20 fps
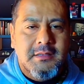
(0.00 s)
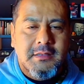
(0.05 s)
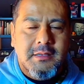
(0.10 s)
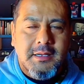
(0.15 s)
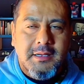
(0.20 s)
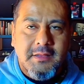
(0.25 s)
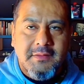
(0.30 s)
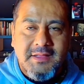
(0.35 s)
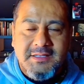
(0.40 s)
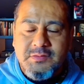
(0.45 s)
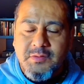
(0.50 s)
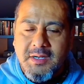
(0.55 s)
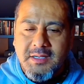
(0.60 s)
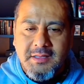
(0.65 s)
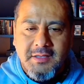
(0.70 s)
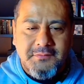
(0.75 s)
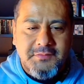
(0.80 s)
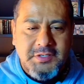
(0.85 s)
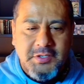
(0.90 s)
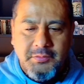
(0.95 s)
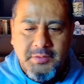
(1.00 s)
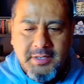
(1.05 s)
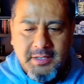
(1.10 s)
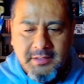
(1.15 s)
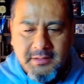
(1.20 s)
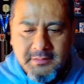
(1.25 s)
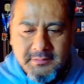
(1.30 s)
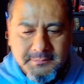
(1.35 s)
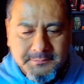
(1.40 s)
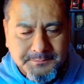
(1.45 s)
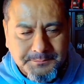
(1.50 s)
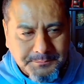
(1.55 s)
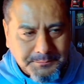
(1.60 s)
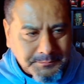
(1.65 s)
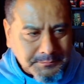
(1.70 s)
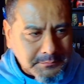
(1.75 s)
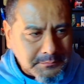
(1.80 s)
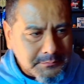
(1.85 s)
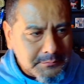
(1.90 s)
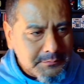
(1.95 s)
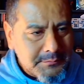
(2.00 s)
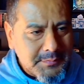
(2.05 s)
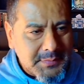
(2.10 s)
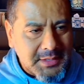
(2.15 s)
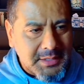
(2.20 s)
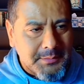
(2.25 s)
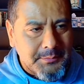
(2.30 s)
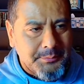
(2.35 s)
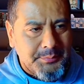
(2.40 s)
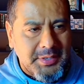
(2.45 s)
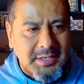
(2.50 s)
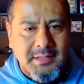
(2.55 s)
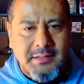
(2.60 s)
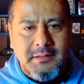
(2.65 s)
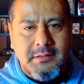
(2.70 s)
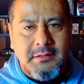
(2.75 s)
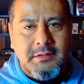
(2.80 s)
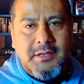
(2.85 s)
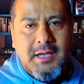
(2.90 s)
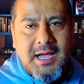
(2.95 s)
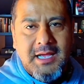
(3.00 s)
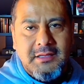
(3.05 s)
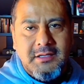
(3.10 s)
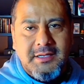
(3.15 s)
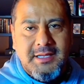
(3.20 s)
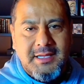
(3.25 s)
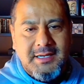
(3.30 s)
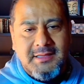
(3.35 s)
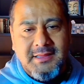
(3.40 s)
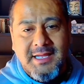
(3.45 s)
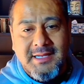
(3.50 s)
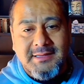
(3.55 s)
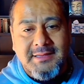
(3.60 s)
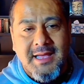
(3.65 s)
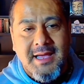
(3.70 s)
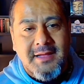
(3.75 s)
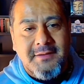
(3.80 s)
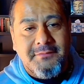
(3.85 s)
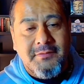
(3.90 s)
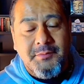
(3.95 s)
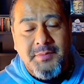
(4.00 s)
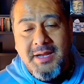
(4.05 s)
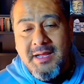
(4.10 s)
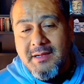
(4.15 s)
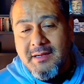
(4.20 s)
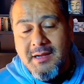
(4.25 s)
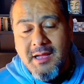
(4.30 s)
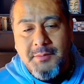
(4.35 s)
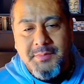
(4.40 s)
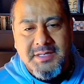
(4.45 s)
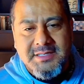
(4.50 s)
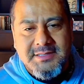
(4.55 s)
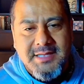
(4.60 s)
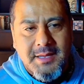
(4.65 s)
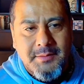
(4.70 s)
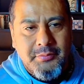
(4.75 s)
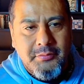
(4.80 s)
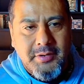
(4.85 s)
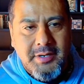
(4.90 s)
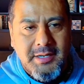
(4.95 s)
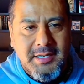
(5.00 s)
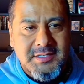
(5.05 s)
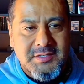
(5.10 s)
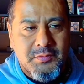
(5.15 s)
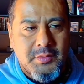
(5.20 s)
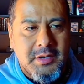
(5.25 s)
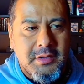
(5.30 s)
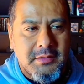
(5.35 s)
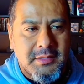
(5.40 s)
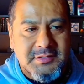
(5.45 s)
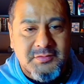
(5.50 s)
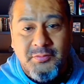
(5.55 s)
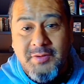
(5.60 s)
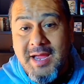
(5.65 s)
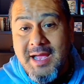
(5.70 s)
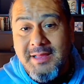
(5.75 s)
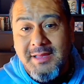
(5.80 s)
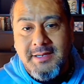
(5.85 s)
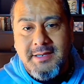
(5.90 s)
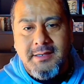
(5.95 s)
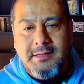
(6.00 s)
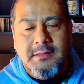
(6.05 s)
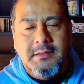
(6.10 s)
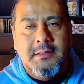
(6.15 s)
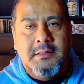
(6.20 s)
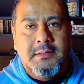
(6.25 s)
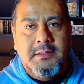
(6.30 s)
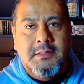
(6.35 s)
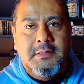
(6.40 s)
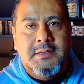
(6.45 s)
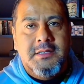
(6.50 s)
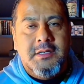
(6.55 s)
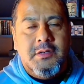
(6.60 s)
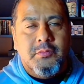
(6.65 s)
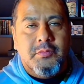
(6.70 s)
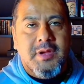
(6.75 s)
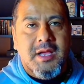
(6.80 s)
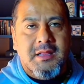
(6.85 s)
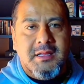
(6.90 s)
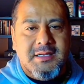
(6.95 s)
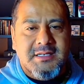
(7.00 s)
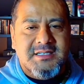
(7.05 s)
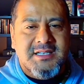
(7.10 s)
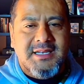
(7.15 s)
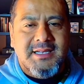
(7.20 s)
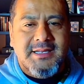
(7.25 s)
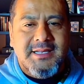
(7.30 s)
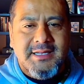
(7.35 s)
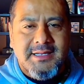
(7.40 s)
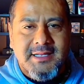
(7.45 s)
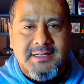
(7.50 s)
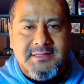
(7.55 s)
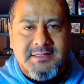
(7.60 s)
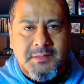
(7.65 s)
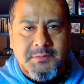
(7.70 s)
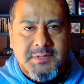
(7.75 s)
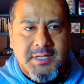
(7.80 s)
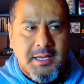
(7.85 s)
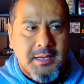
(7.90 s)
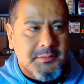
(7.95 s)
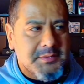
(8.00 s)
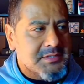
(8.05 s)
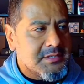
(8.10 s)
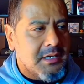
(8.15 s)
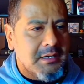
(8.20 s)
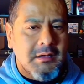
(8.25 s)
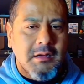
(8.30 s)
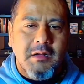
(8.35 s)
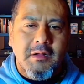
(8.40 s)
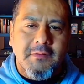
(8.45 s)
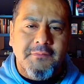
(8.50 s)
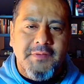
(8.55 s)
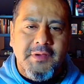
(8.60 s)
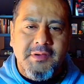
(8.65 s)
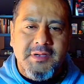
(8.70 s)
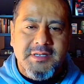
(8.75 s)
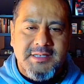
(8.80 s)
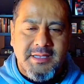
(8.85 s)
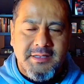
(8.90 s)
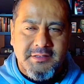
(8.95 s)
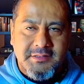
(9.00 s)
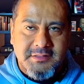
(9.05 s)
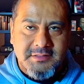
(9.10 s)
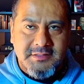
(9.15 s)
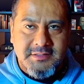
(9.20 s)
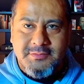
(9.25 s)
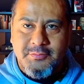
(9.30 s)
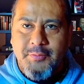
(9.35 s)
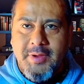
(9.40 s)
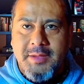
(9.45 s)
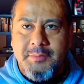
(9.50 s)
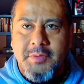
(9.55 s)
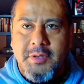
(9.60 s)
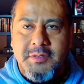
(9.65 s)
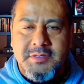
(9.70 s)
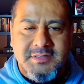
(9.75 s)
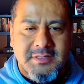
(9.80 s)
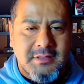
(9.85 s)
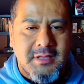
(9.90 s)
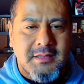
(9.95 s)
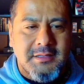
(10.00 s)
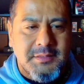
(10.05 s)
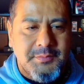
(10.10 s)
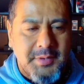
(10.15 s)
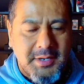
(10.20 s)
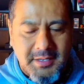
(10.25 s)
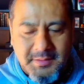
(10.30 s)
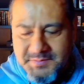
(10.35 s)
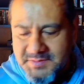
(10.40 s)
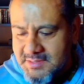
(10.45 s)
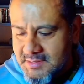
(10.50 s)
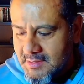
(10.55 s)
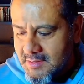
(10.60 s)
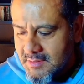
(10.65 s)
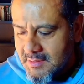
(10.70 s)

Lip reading: That's what I love doing. But I look at it like that from an economic standpoint as well as reality. Reality is going to kick in sometime. It's not all fairy tales, rainbows, and lollipops.